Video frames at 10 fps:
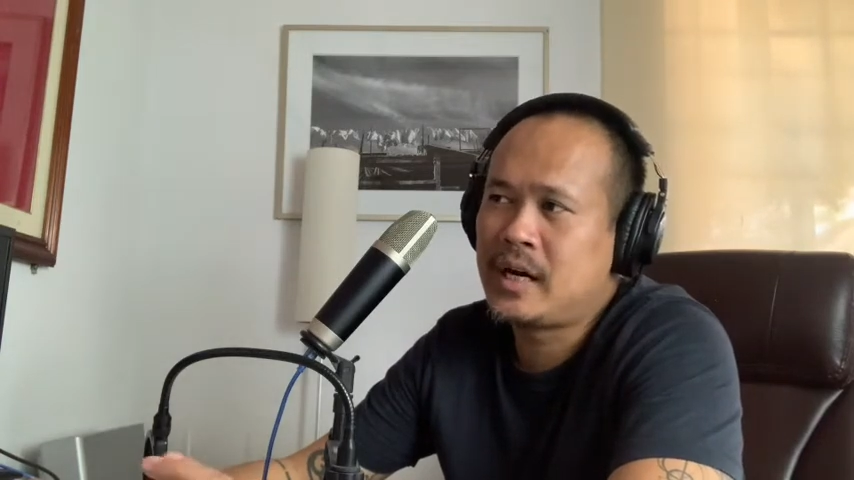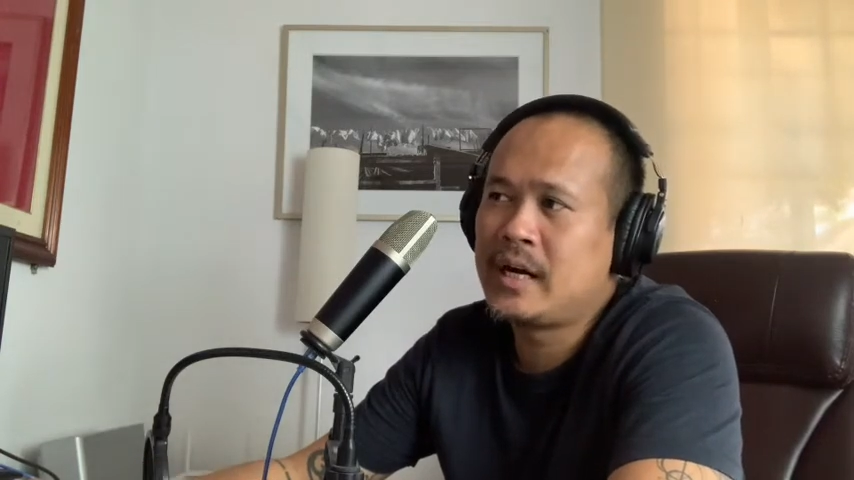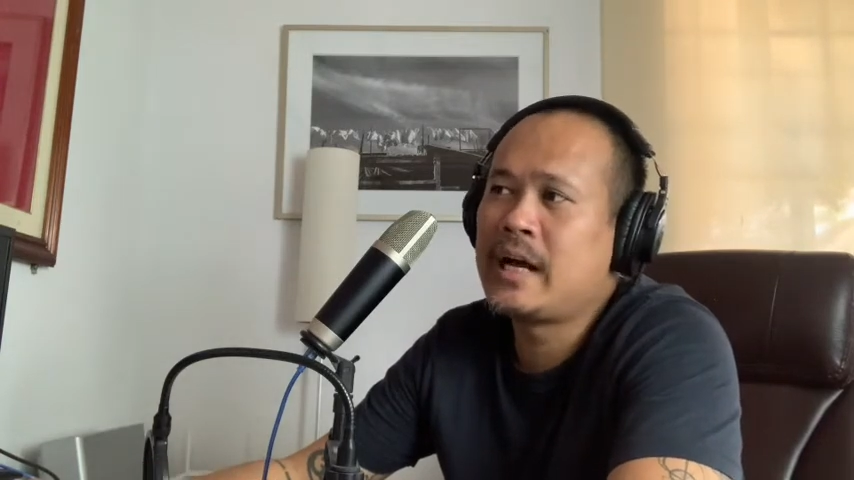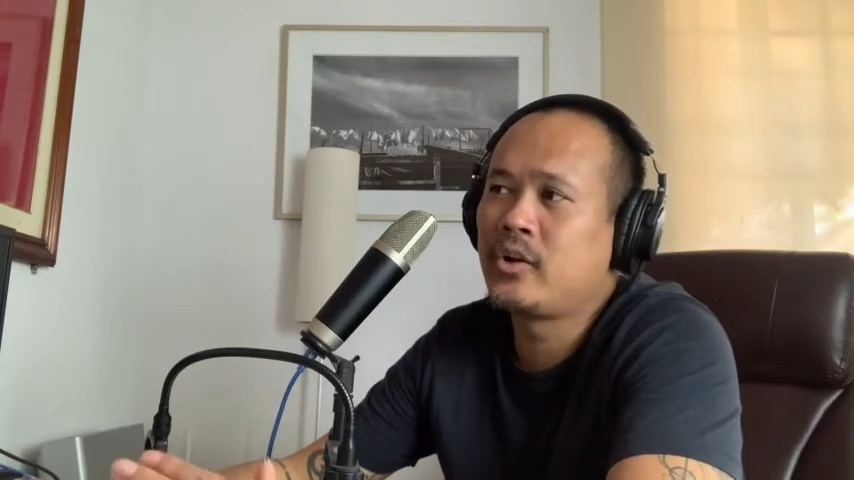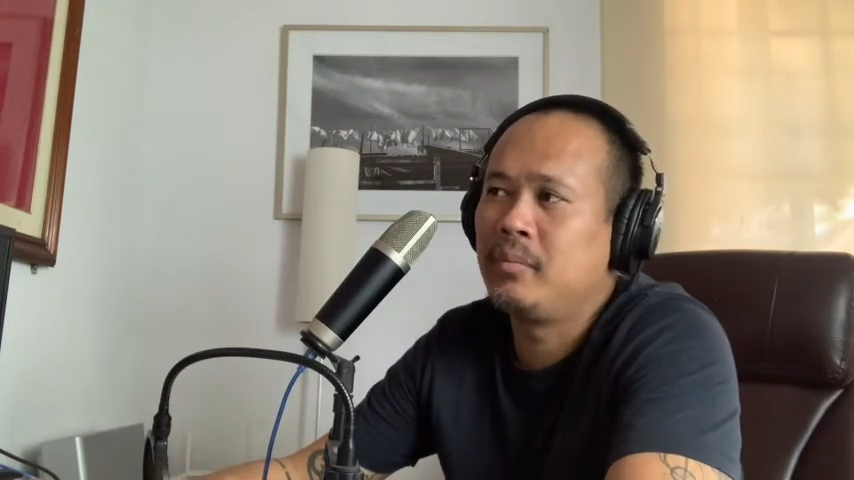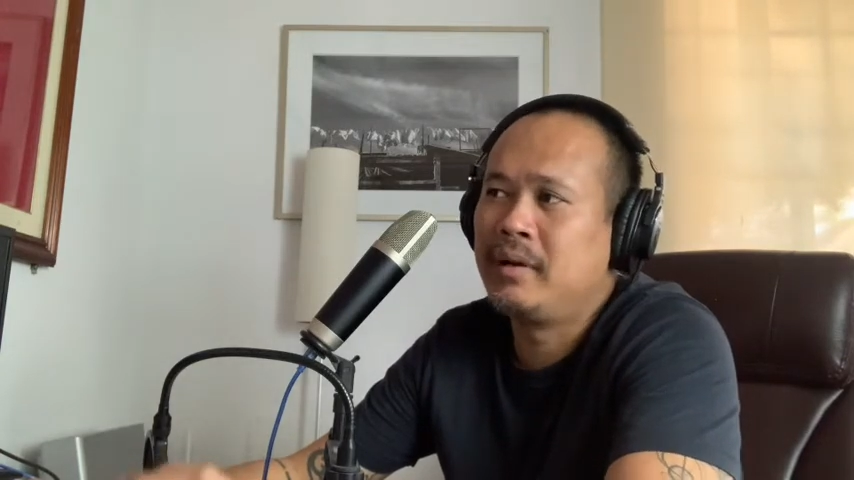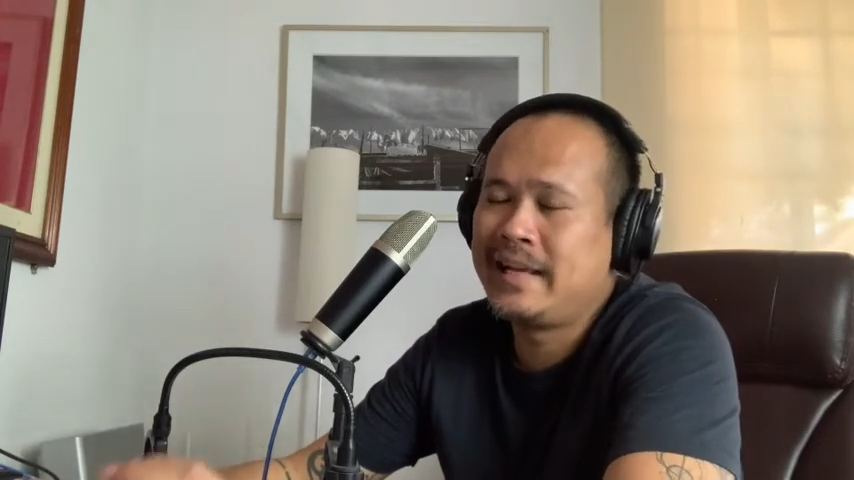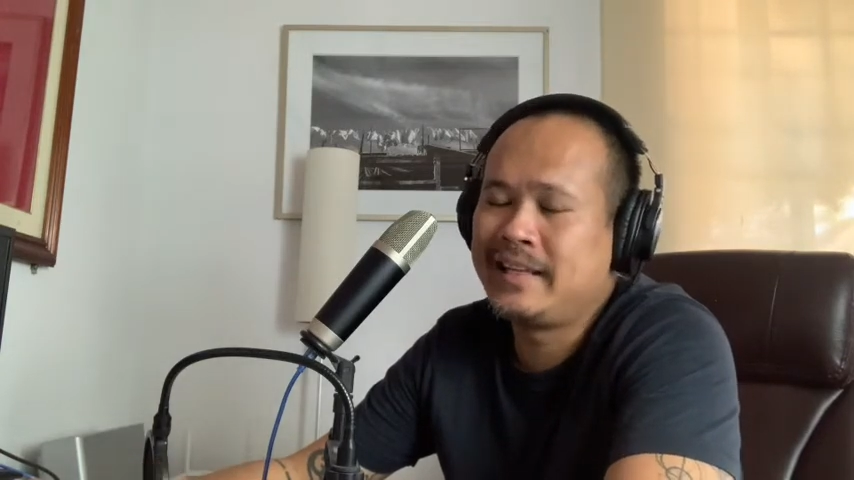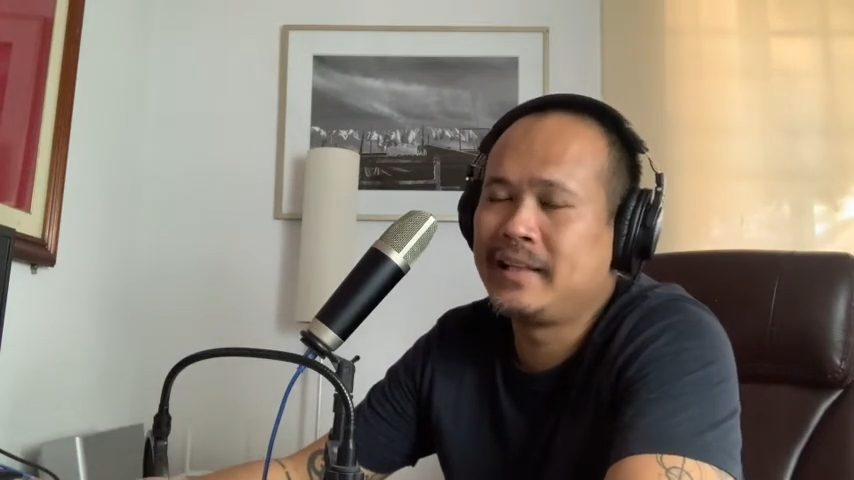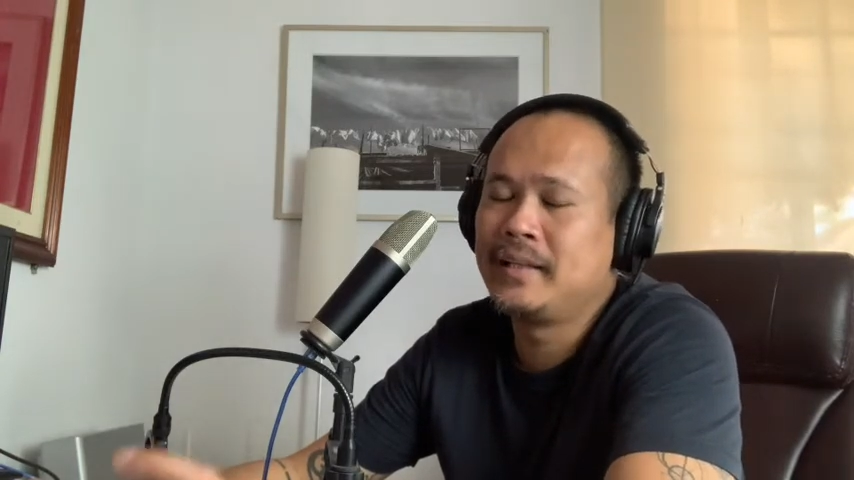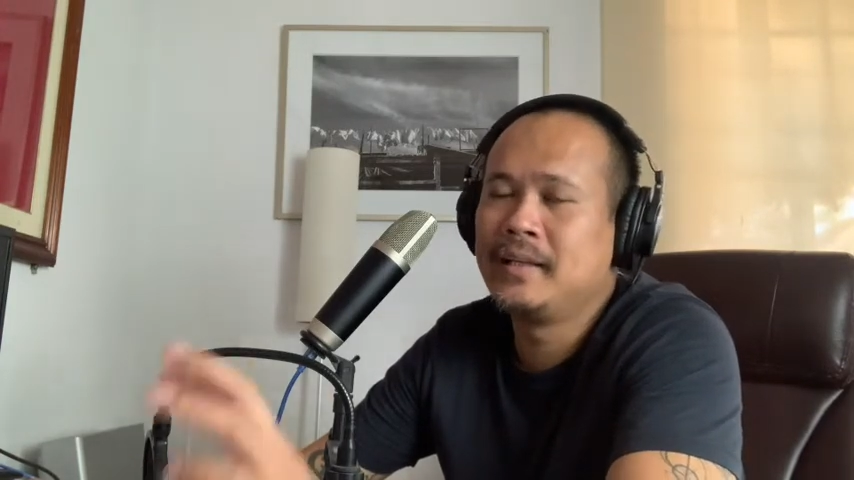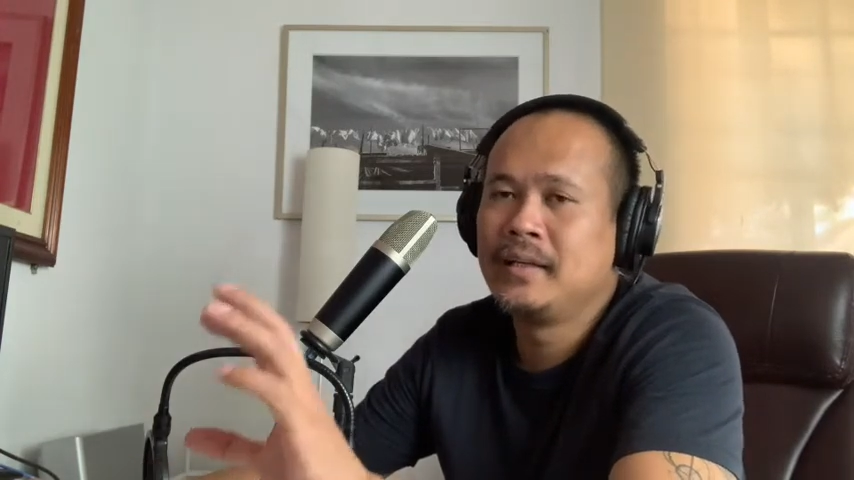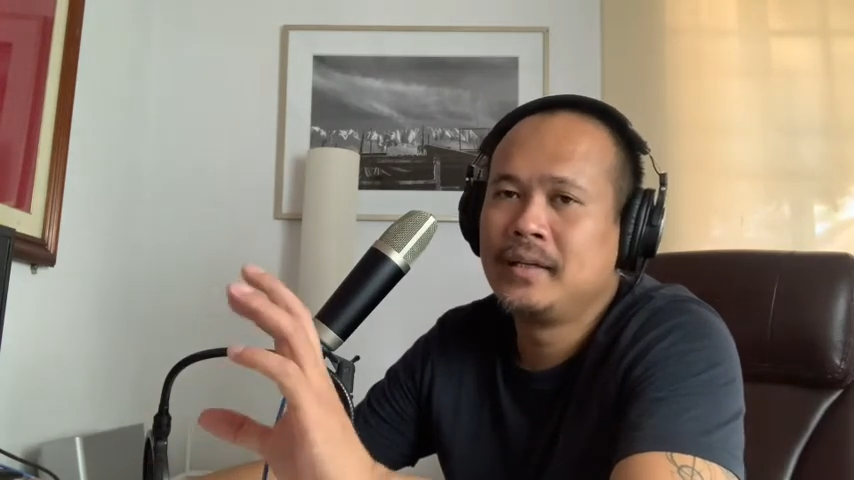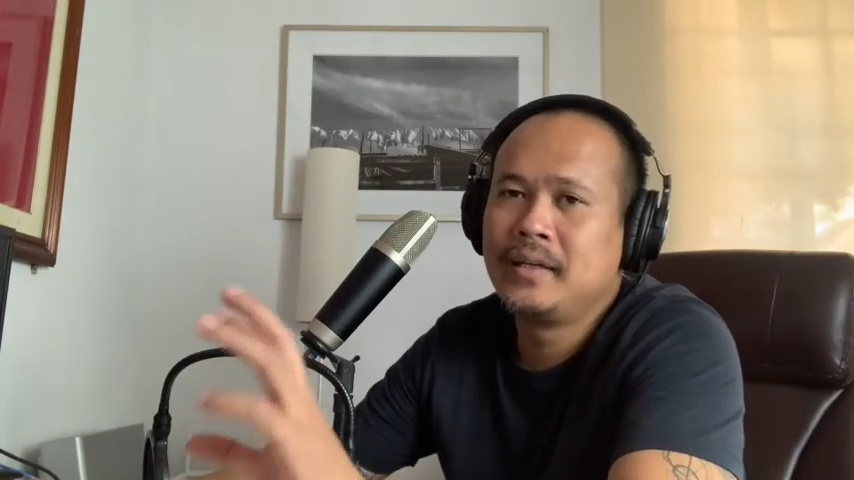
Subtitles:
are accumulated